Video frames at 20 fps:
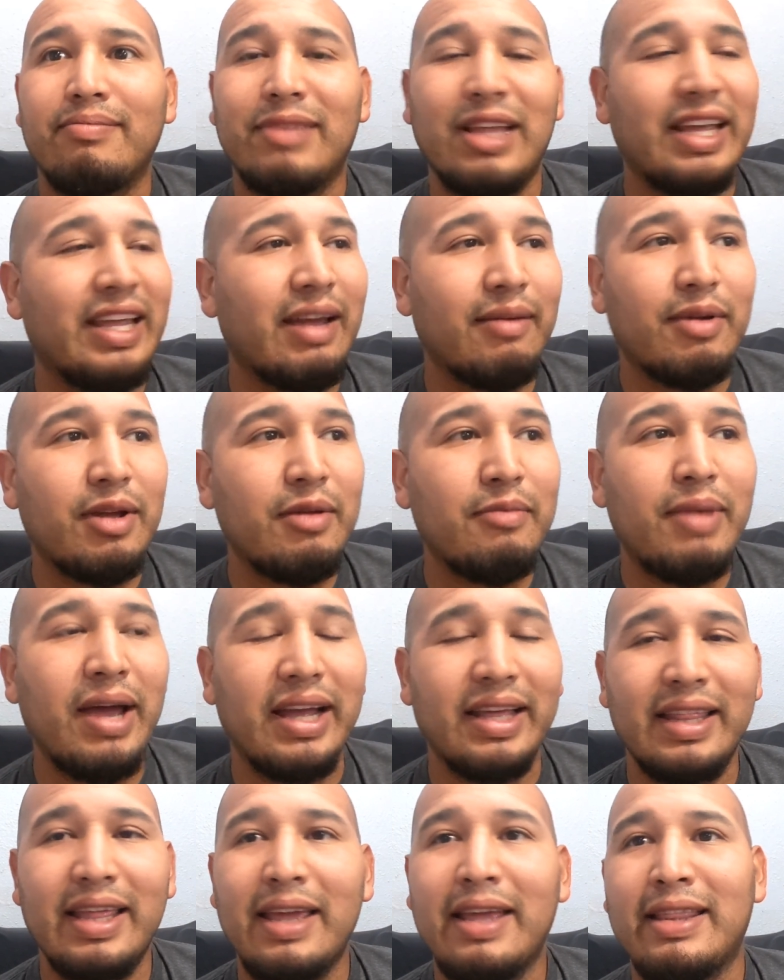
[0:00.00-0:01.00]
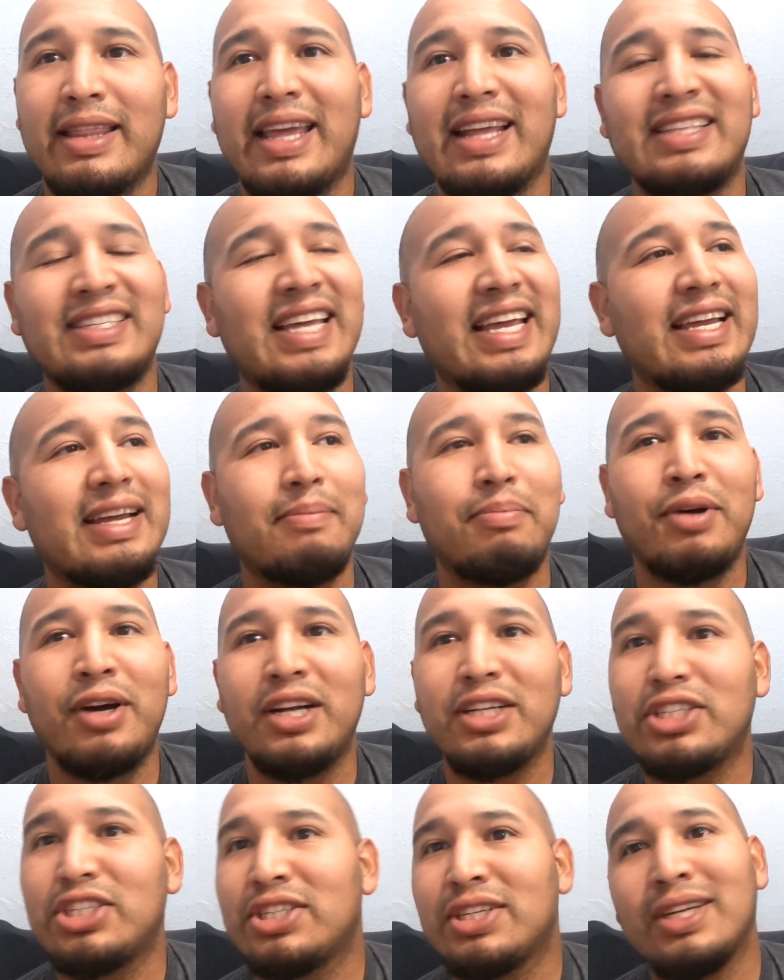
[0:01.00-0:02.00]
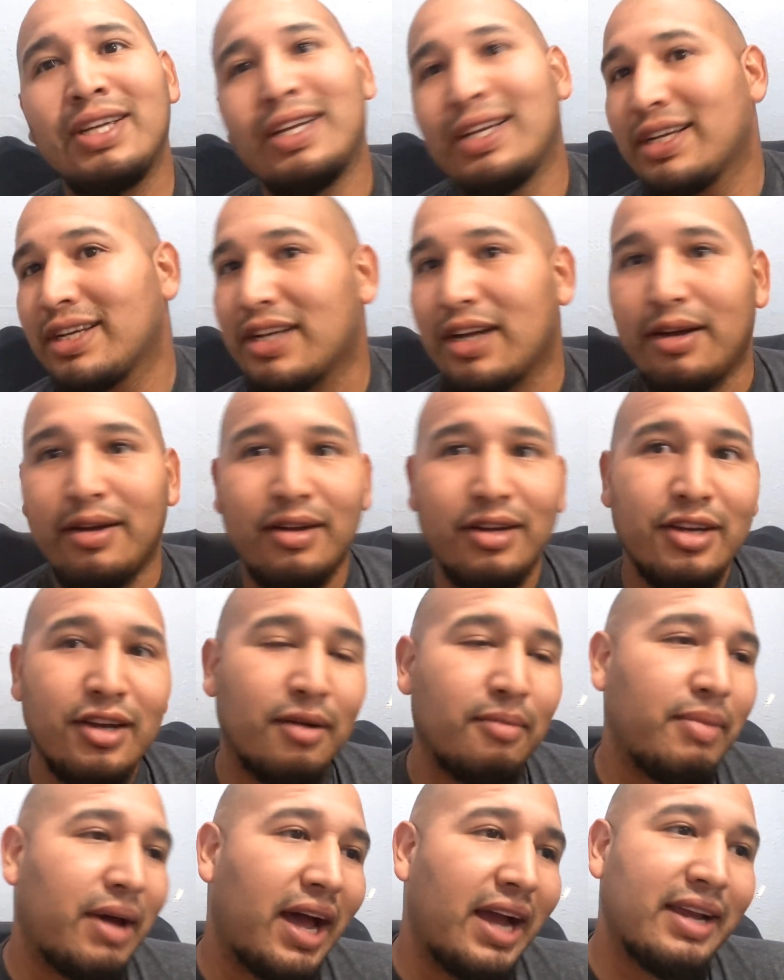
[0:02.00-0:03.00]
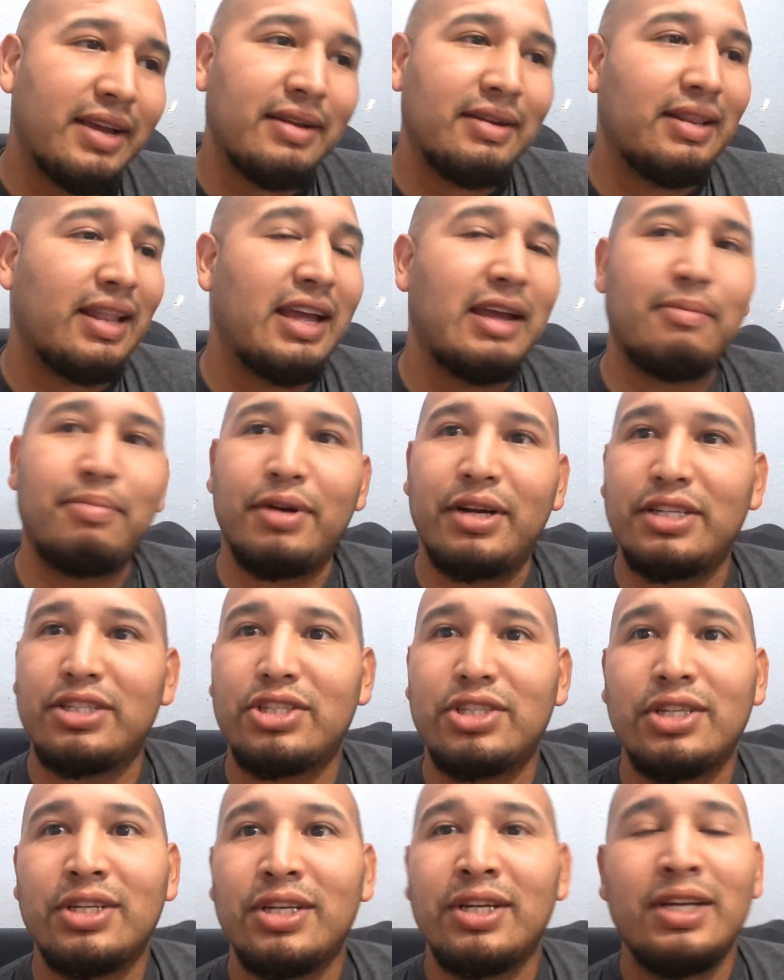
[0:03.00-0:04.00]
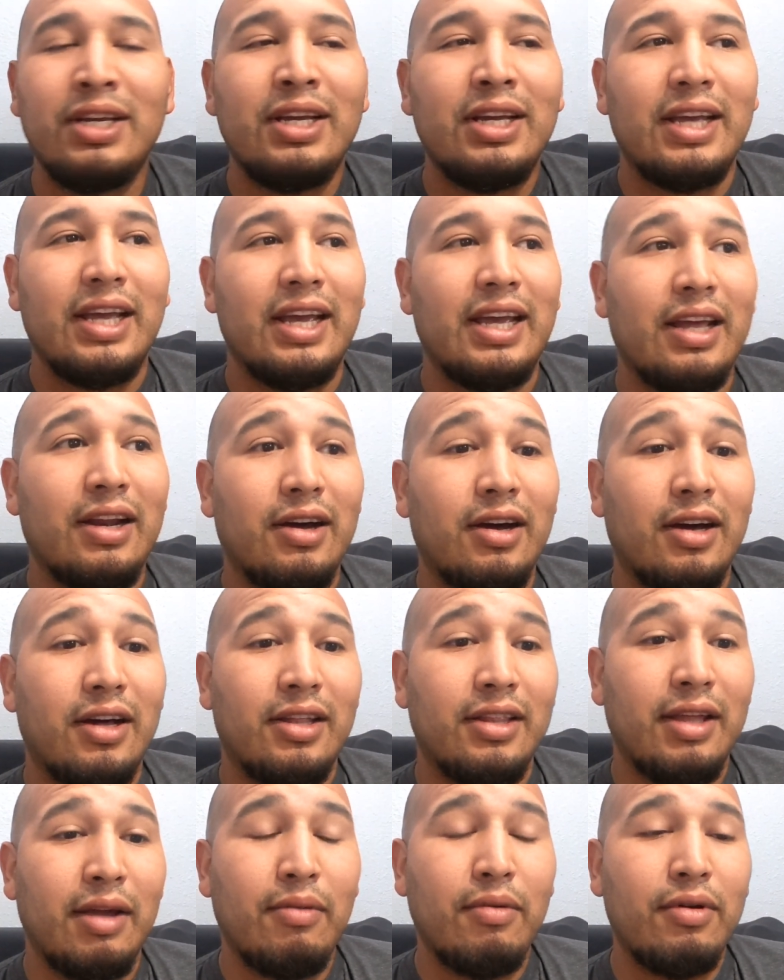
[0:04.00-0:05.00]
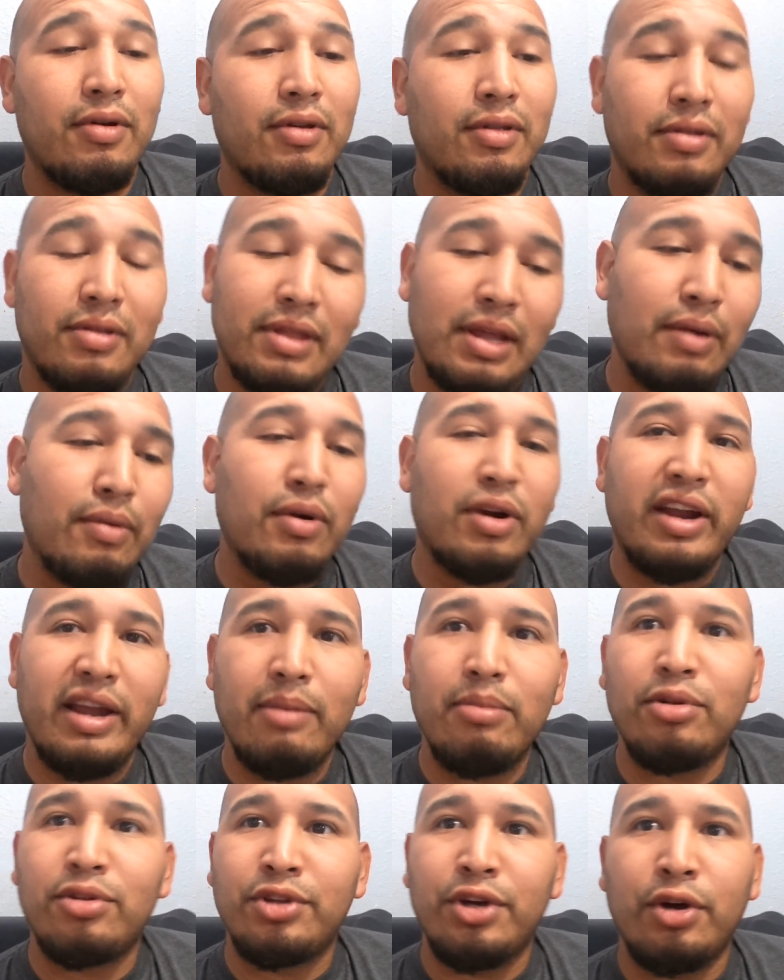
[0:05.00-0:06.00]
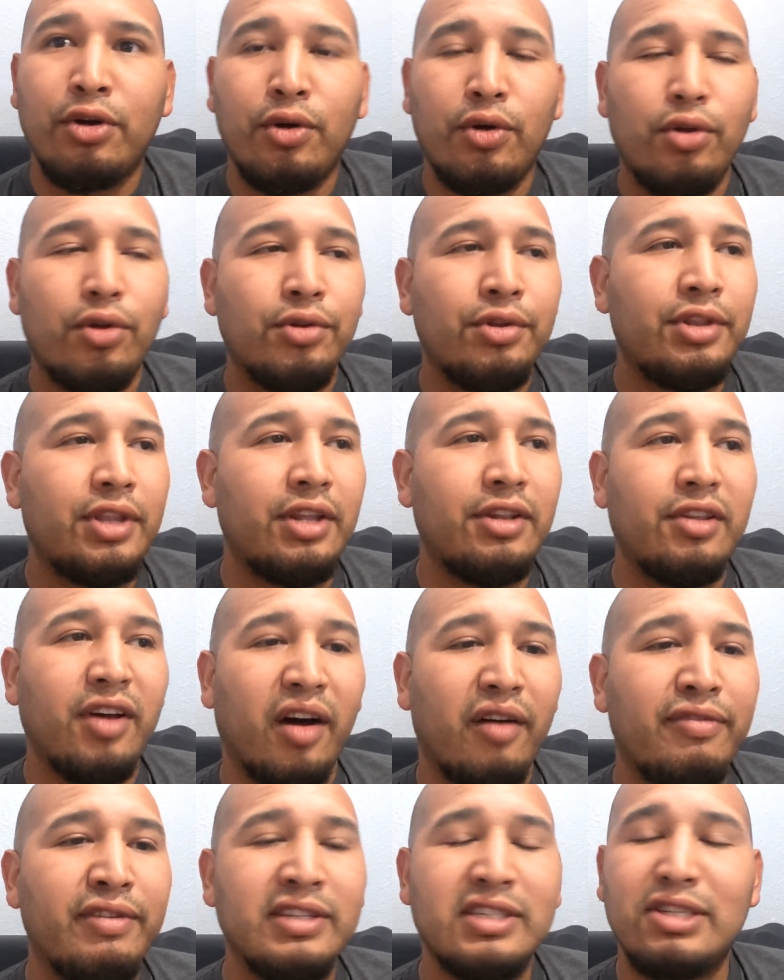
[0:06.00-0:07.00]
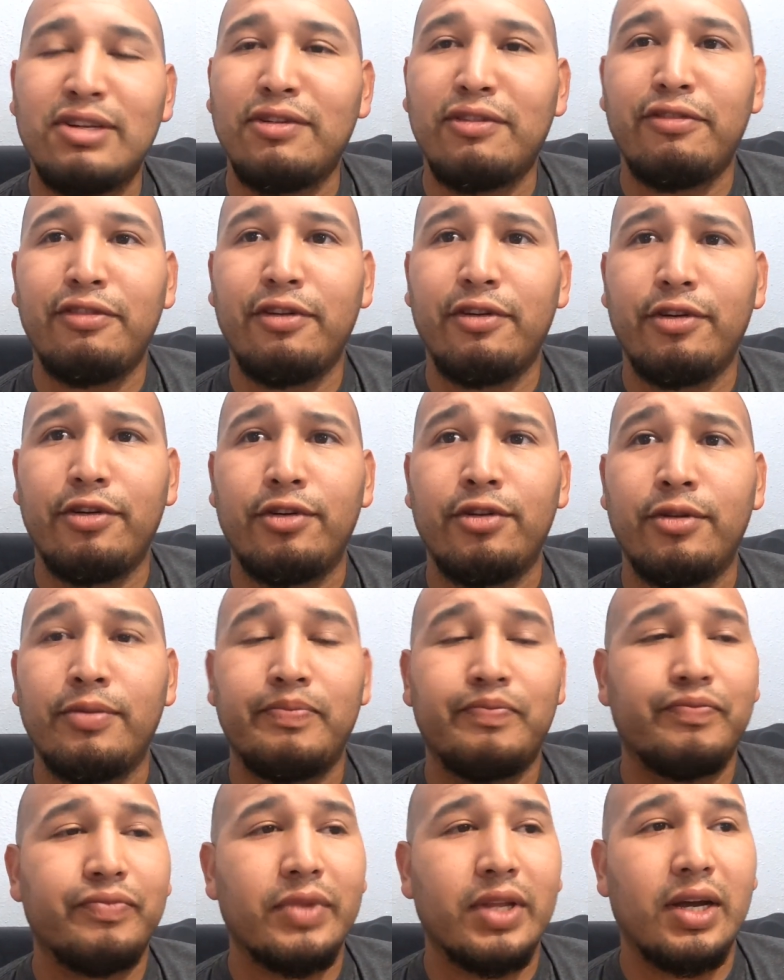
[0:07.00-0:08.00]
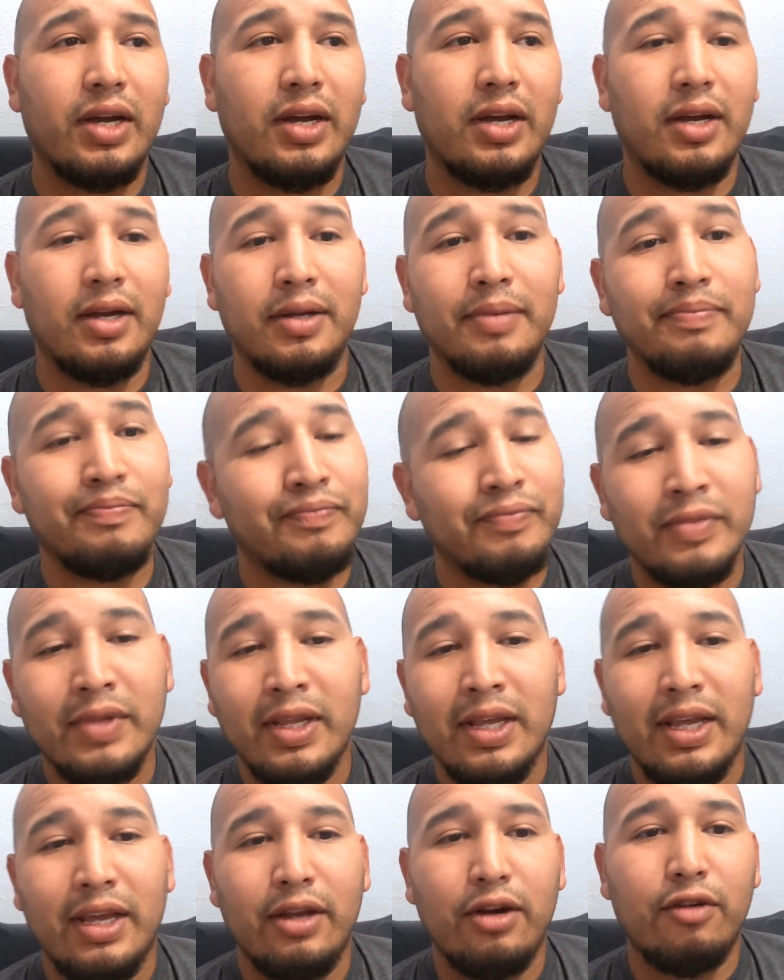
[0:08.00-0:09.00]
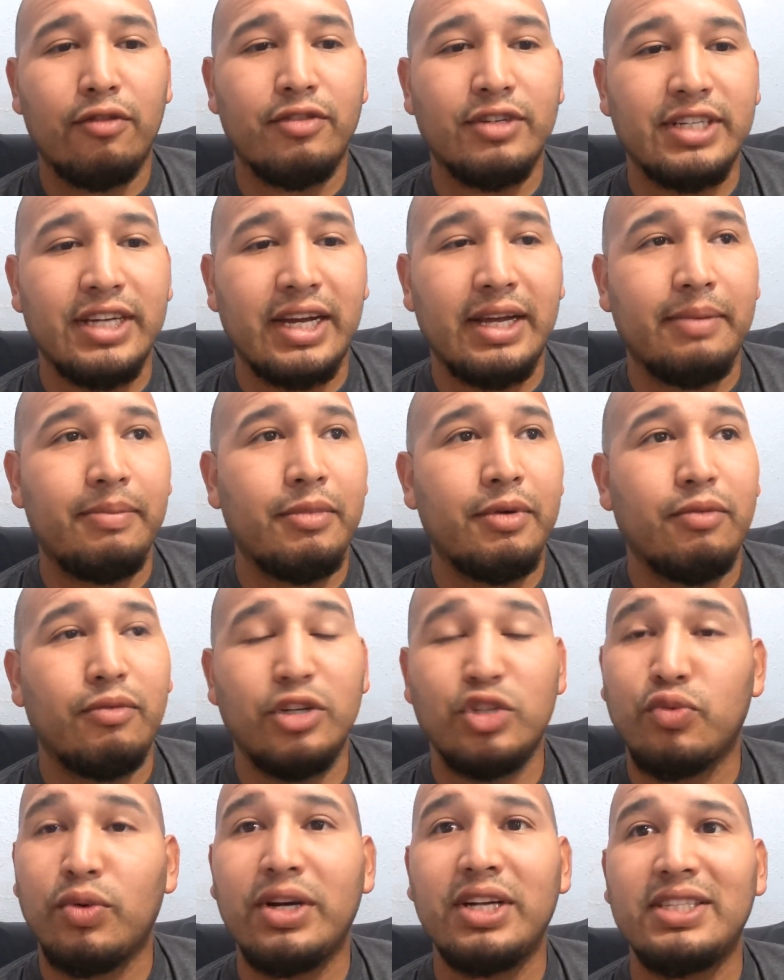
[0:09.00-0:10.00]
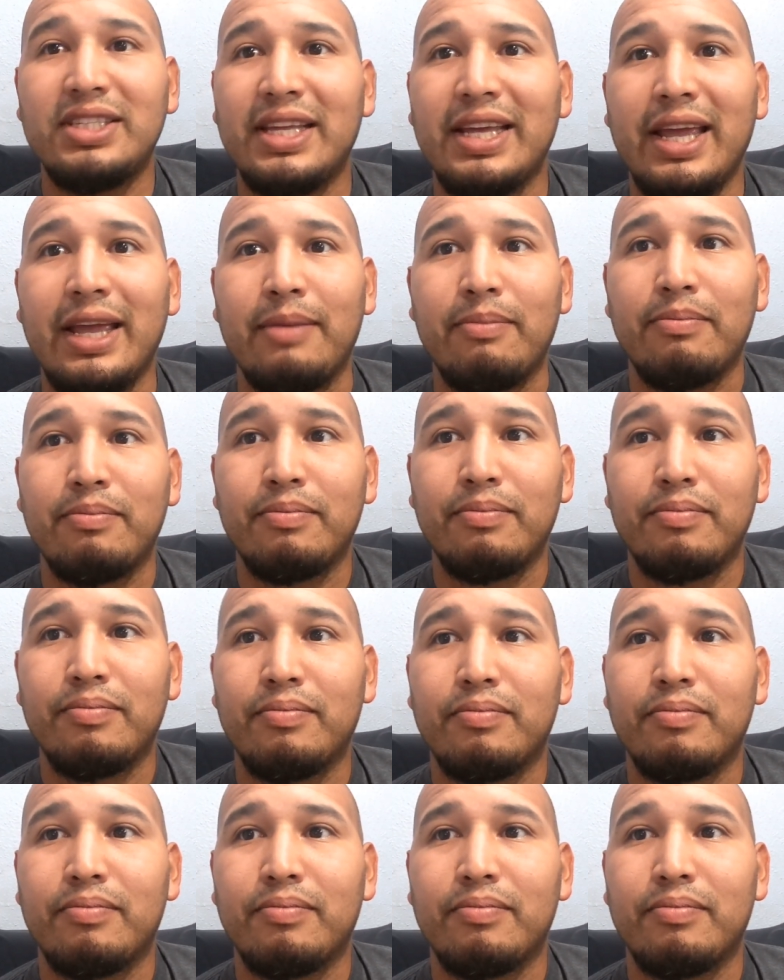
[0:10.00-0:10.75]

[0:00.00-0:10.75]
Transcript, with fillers: They kept coming back. They they take a punch, come, come back and lay a punch, and uh, they were they were able to hold the Dolphins to a field goal um, in overtime, which won us the game.